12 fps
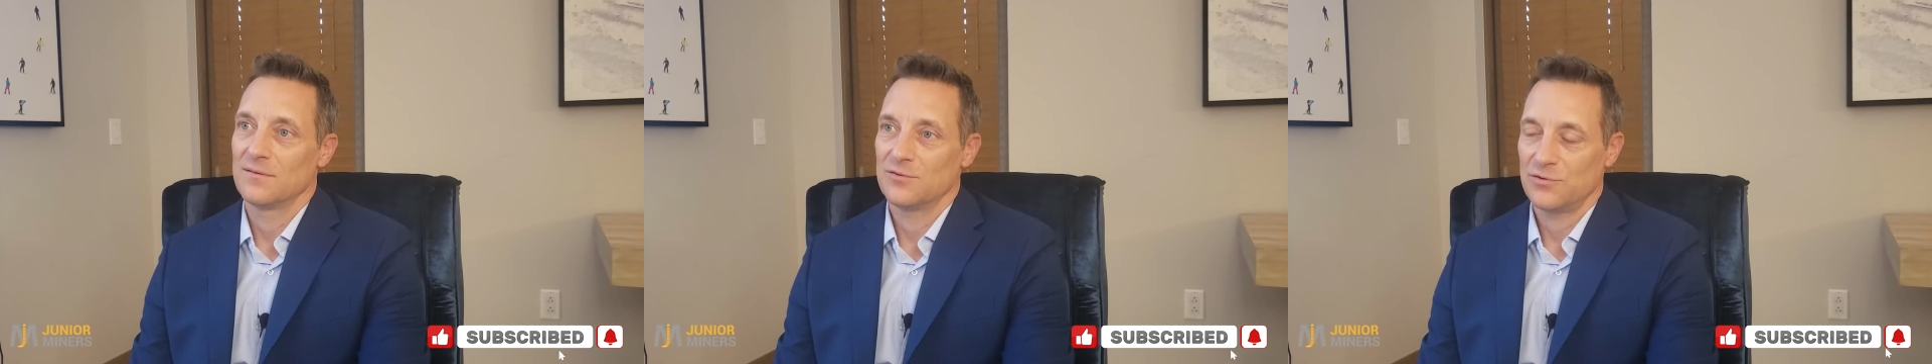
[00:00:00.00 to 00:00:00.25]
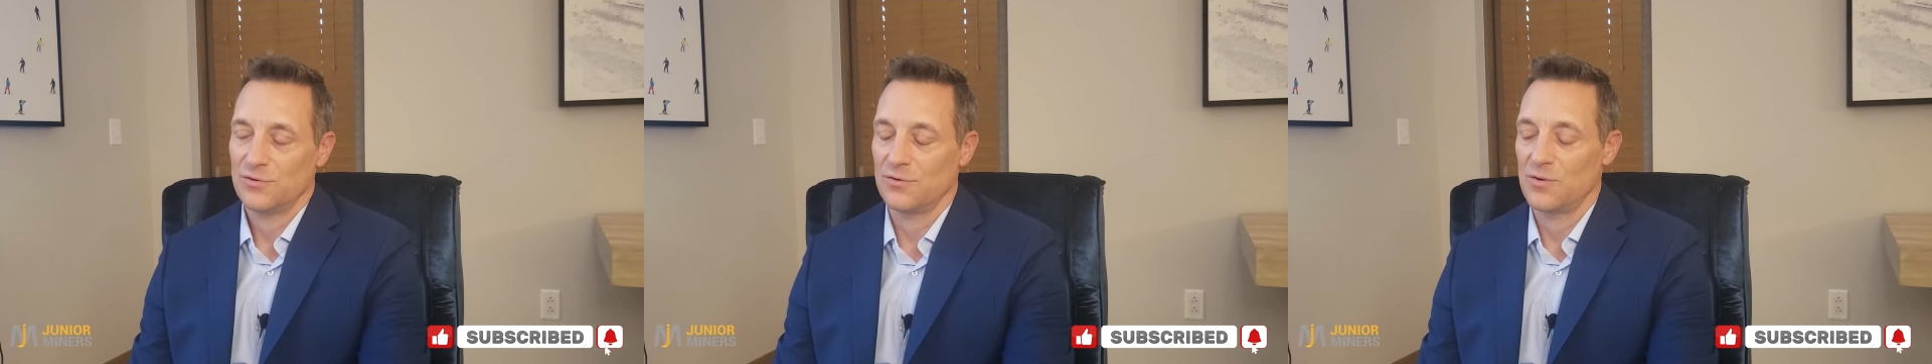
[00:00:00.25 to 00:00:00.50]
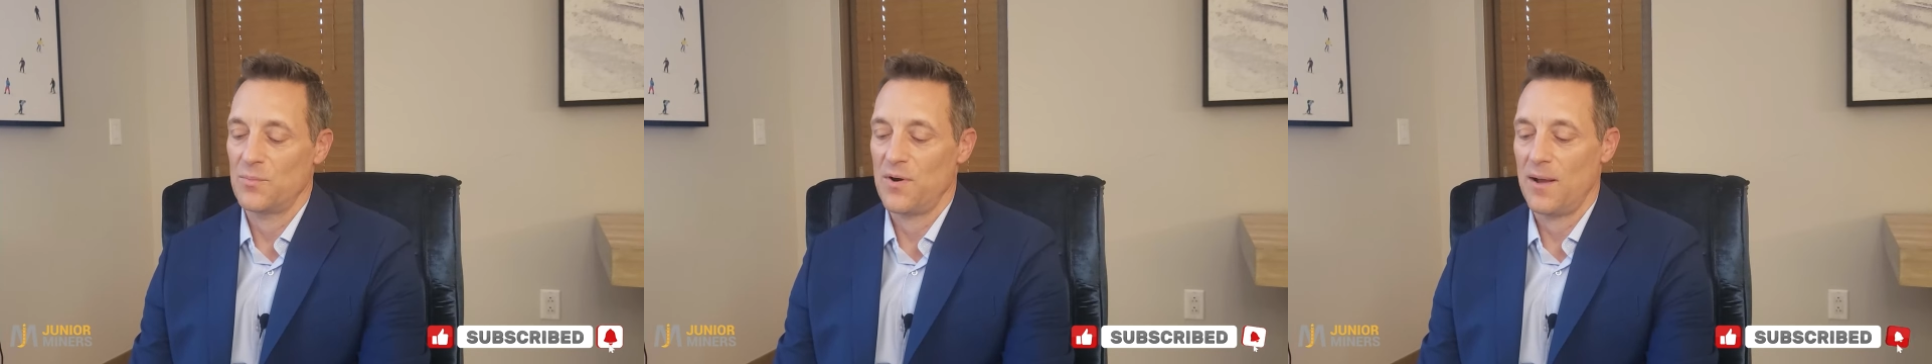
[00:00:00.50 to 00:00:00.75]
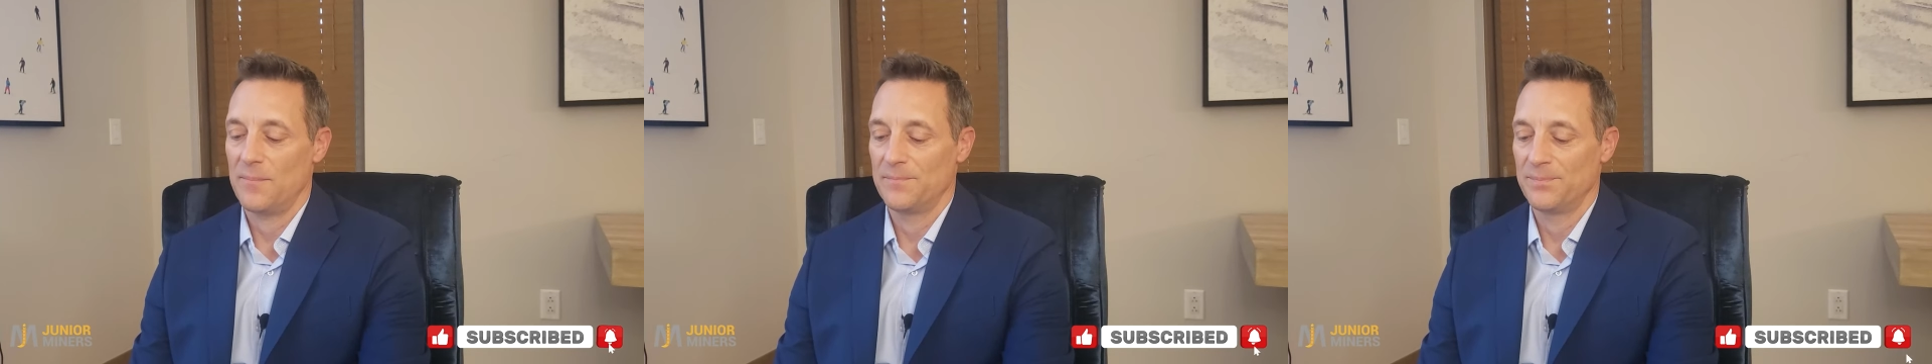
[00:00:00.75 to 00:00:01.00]
Sure, no
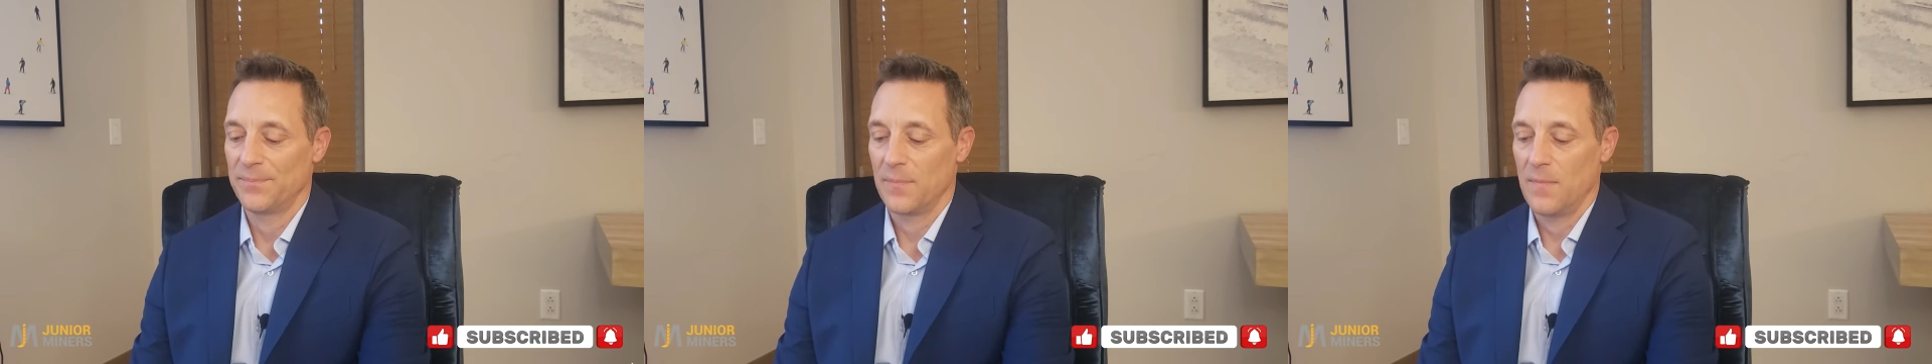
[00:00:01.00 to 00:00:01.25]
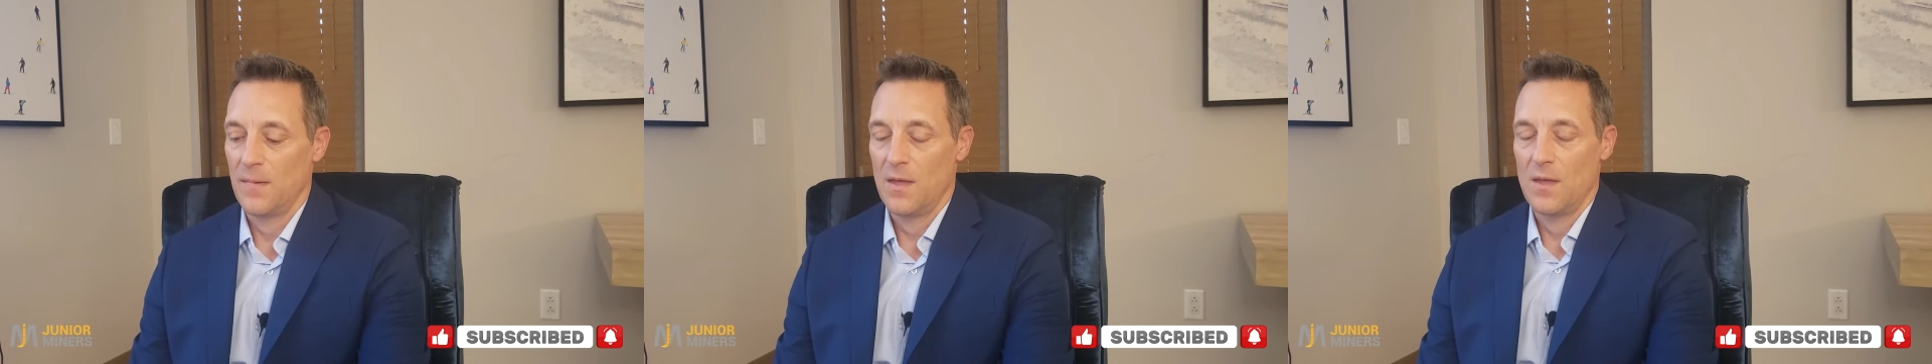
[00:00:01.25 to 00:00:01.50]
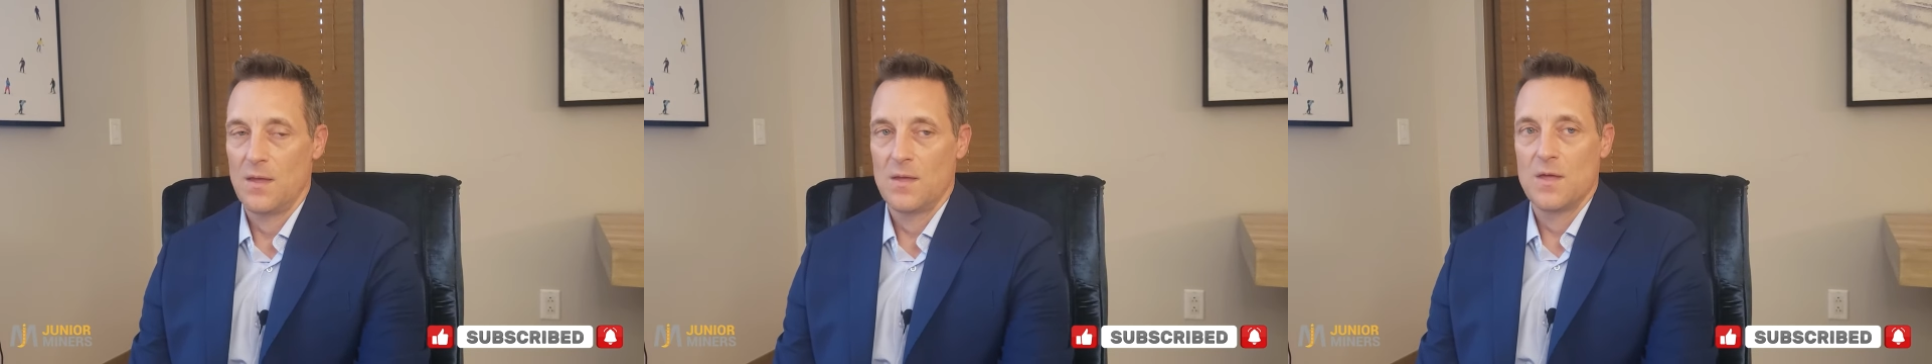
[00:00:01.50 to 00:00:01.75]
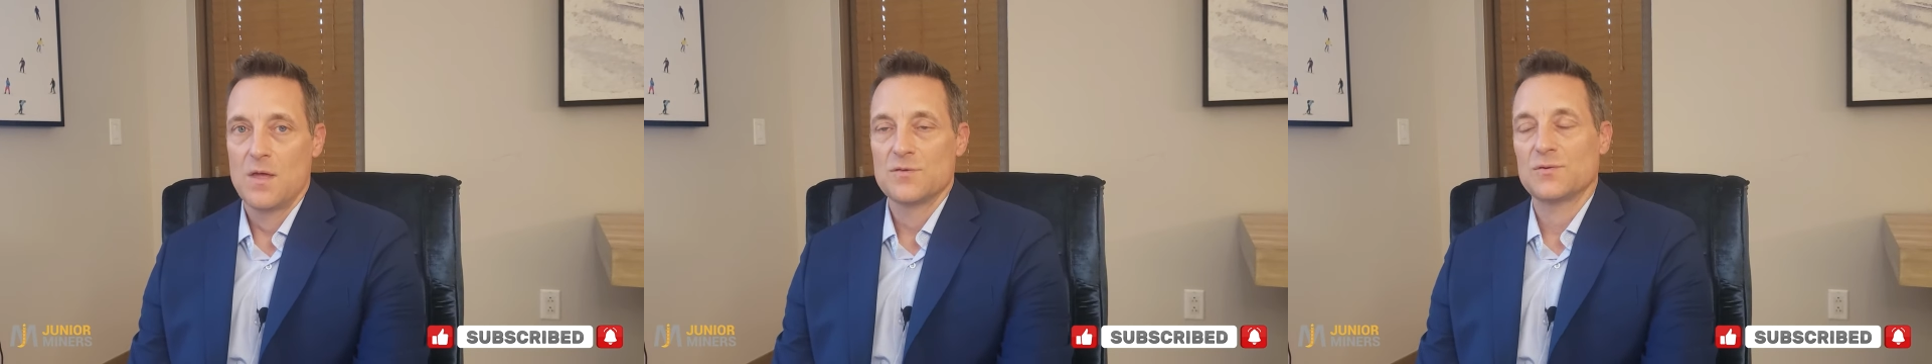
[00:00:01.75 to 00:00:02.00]
problem.
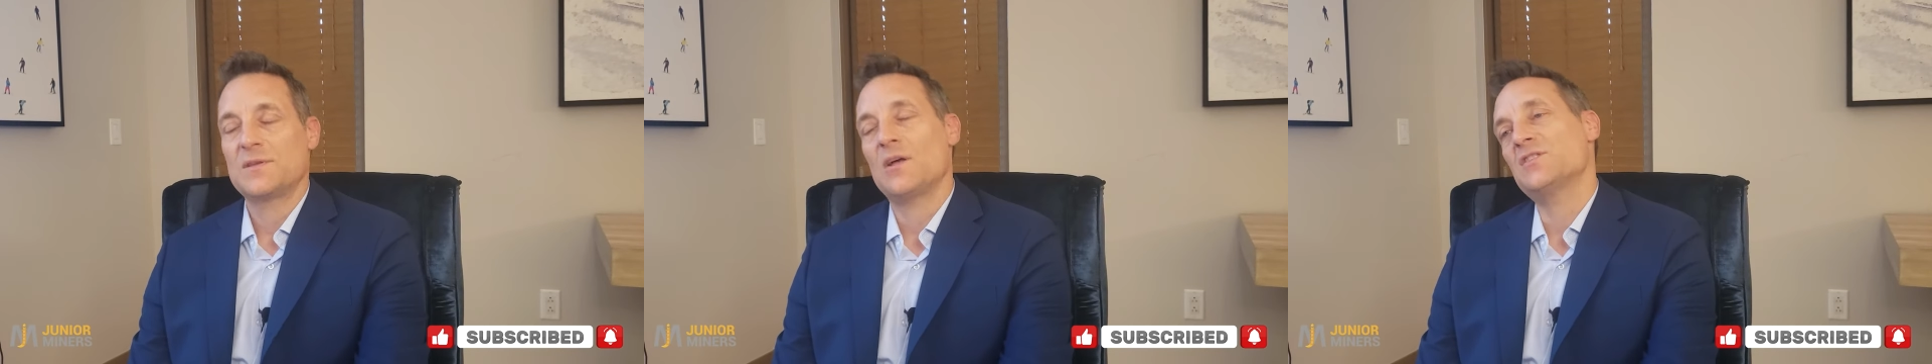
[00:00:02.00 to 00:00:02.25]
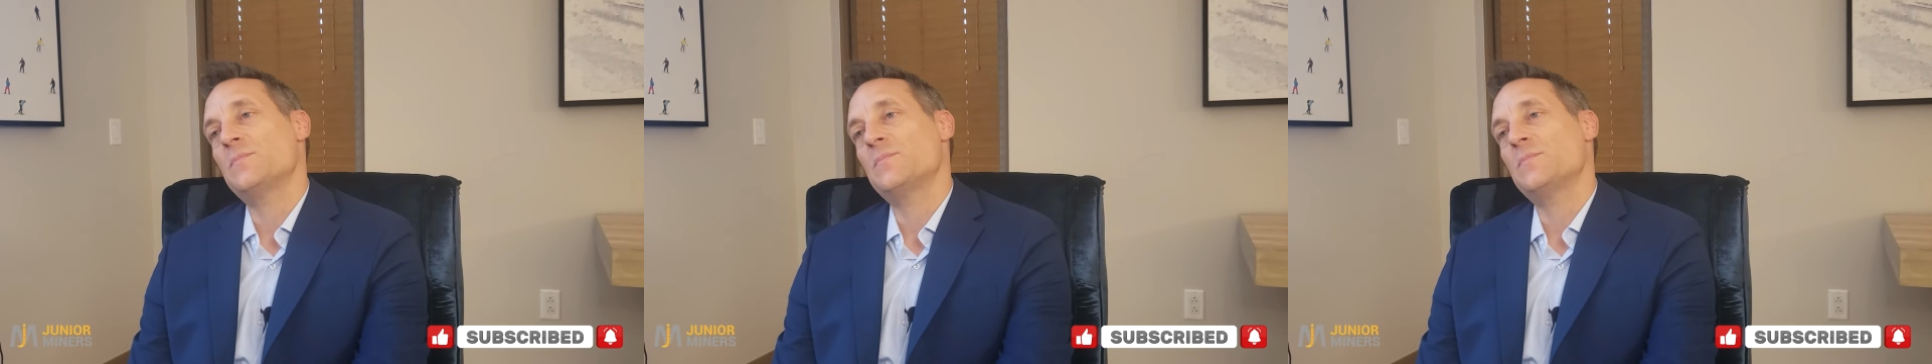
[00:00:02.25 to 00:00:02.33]
So tell